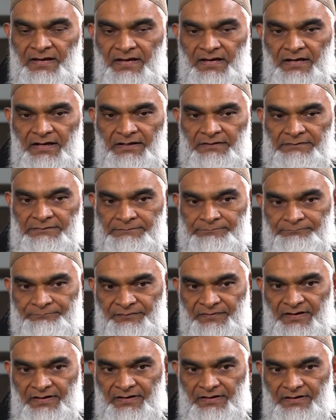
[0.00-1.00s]

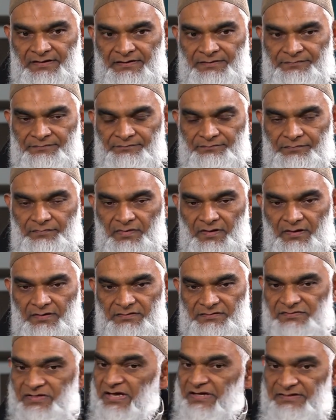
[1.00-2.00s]
um, um,
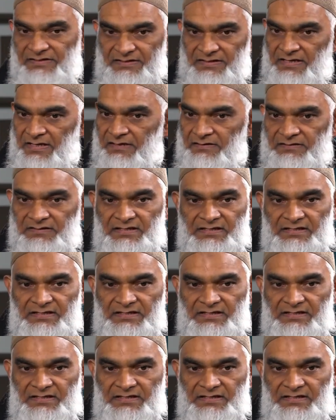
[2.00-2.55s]
indicate